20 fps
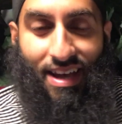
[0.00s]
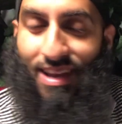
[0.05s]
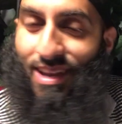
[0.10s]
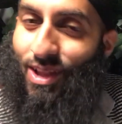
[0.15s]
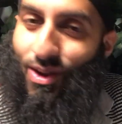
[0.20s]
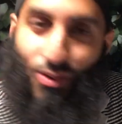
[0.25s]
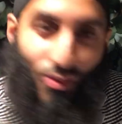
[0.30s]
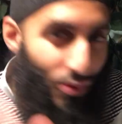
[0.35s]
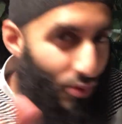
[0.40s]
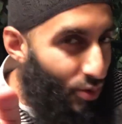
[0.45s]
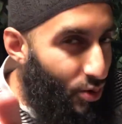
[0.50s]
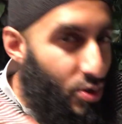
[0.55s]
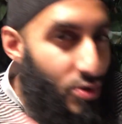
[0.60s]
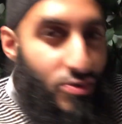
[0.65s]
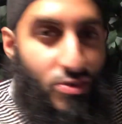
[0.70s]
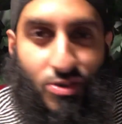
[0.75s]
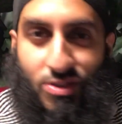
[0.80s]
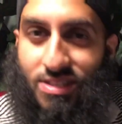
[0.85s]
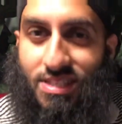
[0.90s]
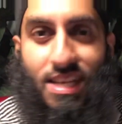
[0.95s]
Allah, all of
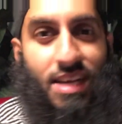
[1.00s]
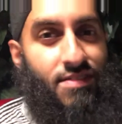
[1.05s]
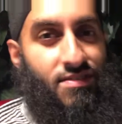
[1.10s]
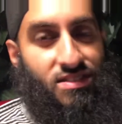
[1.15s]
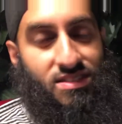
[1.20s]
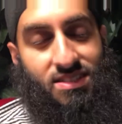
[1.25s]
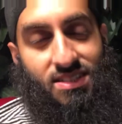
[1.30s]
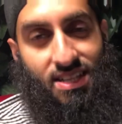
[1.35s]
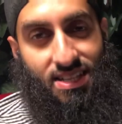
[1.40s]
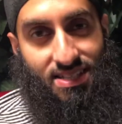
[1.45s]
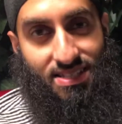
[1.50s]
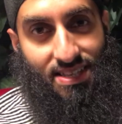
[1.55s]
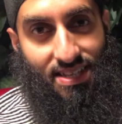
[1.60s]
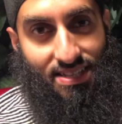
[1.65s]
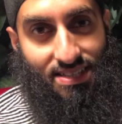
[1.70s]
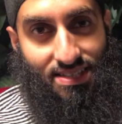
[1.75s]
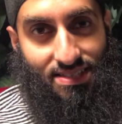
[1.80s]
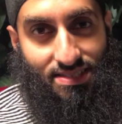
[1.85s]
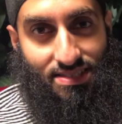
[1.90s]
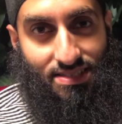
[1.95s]
your servants, they say
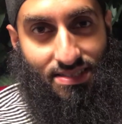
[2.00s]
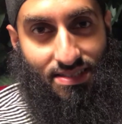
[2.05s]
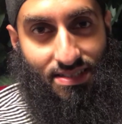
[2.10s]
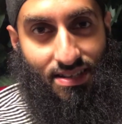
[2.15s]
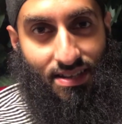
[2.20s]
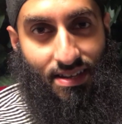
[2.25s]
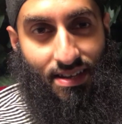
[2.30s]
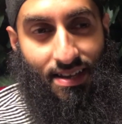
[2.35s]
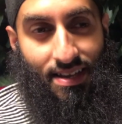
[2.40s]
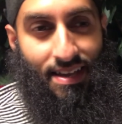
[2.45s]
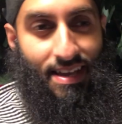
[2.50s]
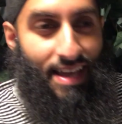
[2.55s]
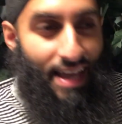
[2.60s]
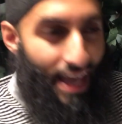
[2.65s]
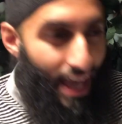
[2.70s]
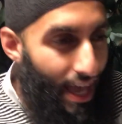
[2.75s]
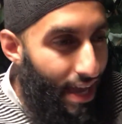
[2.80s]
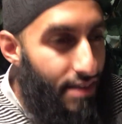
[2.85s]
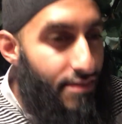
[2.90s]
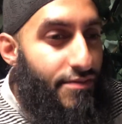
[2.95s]
this.
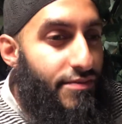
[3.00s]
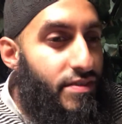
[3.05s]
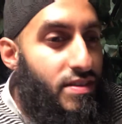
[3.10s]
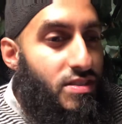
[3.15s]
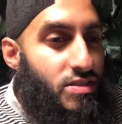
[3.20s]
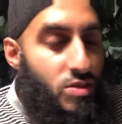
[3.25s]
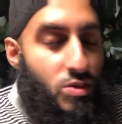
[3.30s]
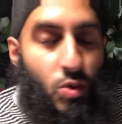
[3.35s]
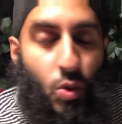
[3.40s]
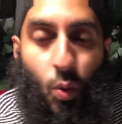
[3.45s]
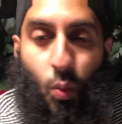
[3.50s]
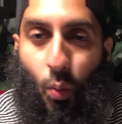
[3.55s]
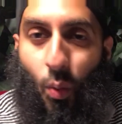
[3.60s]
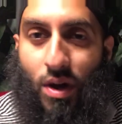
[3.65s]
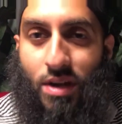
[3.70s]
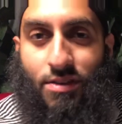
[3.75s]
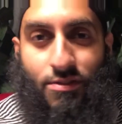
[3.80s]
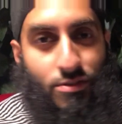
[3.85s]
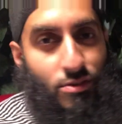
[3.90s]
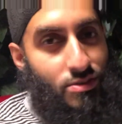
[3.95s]
Every single
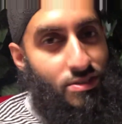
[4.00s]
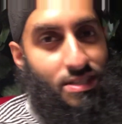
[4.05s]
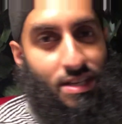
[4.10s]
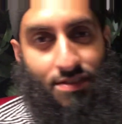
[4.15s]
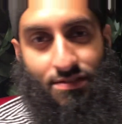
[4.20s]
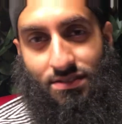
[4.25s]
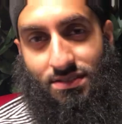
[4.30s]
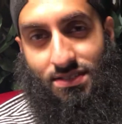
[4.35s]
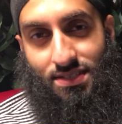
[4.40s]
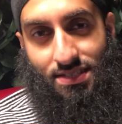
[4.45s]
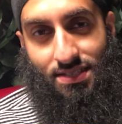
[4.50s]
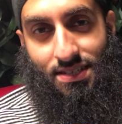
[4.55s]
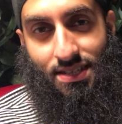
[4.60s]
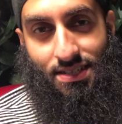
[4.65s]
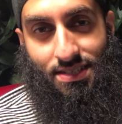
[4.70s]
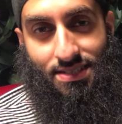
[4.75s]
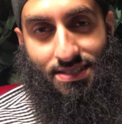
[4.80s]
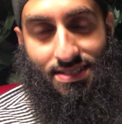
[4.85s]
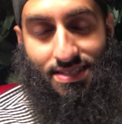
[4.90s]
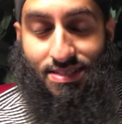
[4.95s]
one of your servants, they say
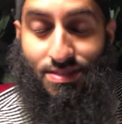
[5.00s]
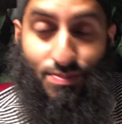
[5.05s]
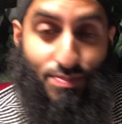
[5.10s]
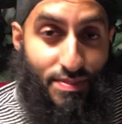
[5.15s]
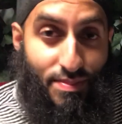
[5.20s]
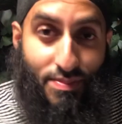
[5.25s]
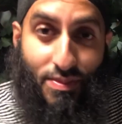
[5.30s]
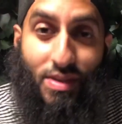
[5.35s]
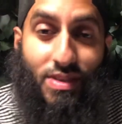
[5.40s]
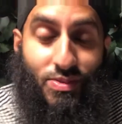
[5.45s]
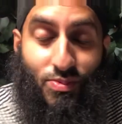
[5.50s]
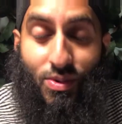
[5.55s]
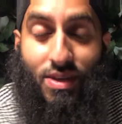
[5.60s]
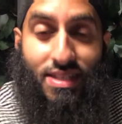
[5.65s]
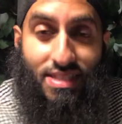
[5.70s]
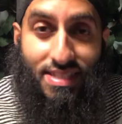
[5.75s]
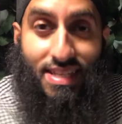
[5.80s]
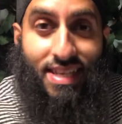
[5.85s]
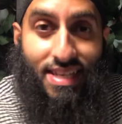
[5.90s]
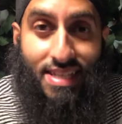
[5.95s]
this. Is, is what
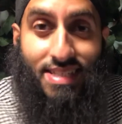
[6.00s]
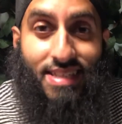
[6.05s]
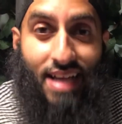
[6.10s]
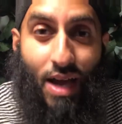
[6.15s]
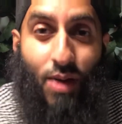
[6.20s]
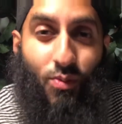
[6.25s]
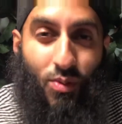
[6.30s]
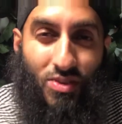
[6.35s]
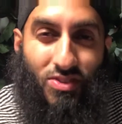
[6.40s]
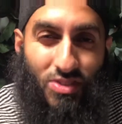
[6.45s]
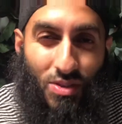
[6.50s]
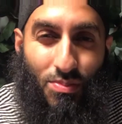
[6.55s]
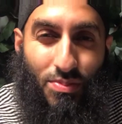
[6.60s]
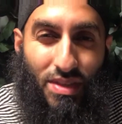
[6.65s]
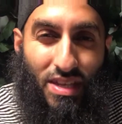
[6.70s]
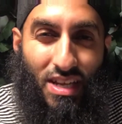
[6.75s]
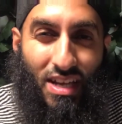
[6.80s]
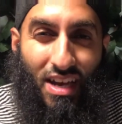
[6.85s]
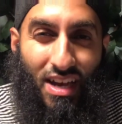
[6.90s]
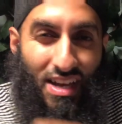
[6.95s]
he's saying is, I want
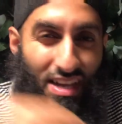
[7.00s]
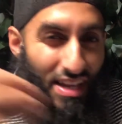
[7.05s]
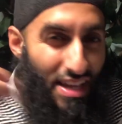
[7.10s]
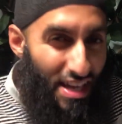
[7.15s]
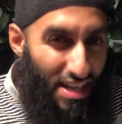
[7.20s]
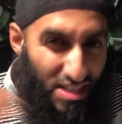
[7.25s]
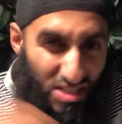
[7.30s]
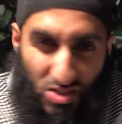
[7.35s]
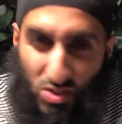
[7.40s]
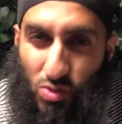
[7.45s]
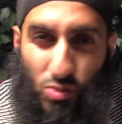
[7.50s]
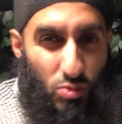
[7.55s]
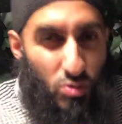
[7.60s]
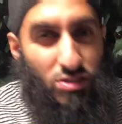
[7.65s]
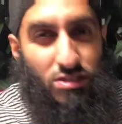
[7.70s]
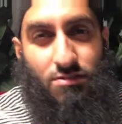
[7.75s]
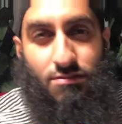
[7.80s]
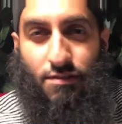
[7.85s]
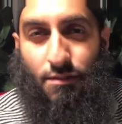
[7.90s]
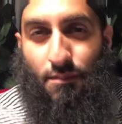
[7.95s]
something
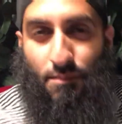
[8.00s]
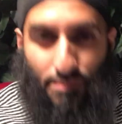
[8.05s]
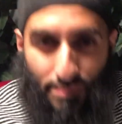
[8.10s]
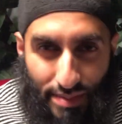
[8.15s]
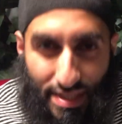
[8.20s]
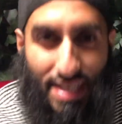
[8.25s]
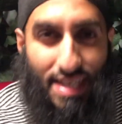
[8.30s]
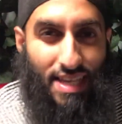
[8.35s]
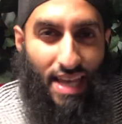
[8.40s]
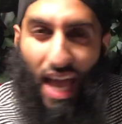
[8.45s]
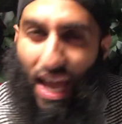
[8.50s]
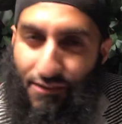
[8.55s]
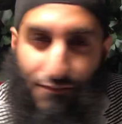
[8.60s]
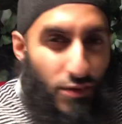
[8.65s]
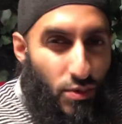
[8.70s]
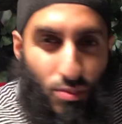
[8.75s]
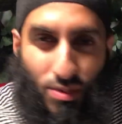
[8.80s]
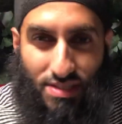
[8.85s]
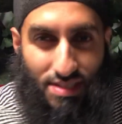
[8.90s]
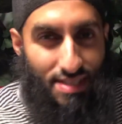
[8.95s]
exclusive for me.
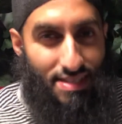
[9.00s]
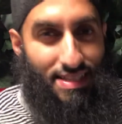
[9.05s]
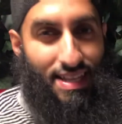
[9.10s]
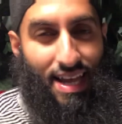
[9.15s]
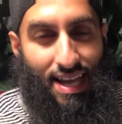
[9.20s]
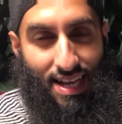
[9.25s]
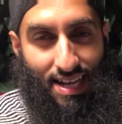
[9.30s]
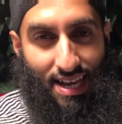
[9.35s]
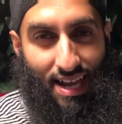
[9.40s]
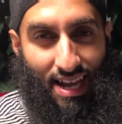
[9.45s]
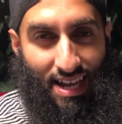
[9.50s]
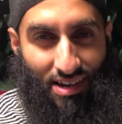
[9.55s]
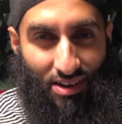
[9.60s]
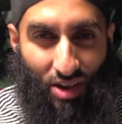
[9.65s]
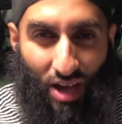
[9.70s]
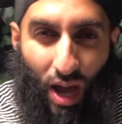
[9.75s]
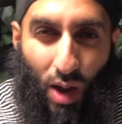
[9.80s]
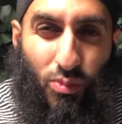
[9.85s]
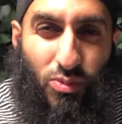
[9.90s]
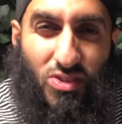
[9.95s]
Everyone says La ilaha
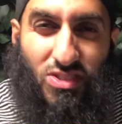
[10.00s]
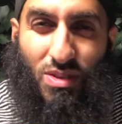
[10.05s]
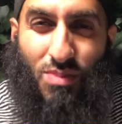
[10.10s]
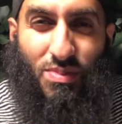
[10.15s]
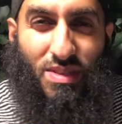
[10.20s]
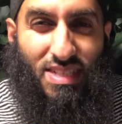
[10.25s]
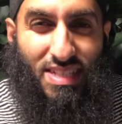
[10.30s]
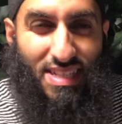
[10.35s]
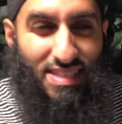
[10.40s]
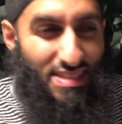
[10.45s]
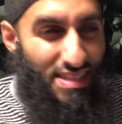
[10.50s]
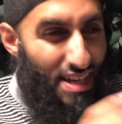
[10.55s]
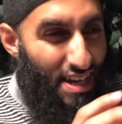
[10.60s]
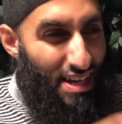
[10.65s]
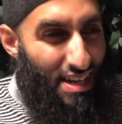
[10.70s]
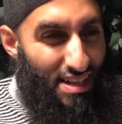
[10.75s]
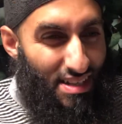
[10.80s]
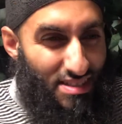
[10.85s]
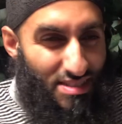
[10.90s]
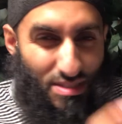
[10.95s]
illallah. I want something that's
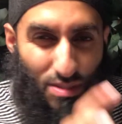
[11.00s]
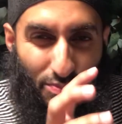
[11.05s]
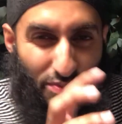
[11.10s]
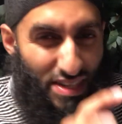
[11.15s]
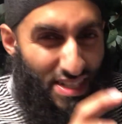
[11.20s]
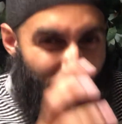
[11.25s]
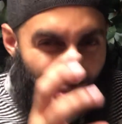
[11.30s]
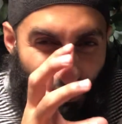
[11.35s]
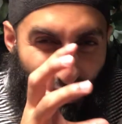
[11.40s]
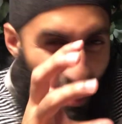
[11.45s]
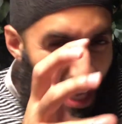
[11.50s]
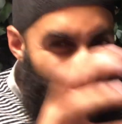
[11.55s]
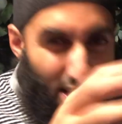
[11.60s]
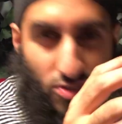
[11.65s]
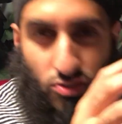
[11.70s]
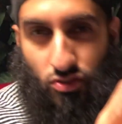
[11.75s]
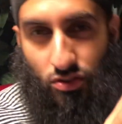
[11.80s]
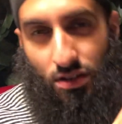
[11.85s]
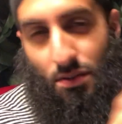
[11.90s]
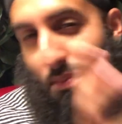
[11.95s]
something that's a bit
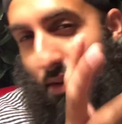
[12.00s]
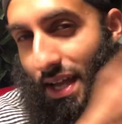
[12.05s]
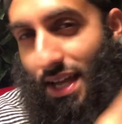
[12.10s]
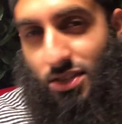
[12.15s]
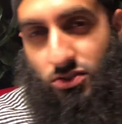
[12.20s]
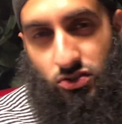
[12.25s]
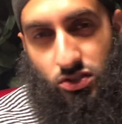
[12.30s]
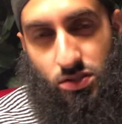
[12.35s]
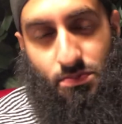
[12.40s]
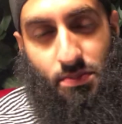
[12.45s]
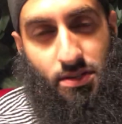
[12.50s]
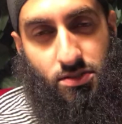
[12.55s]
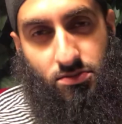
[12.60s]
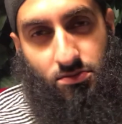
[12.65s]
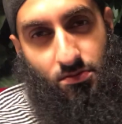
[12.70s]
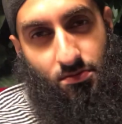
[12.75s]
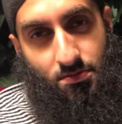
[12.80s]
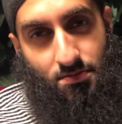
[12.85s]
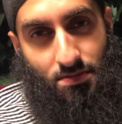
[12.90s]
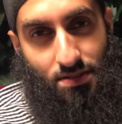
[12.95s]
extra, a bit extra special.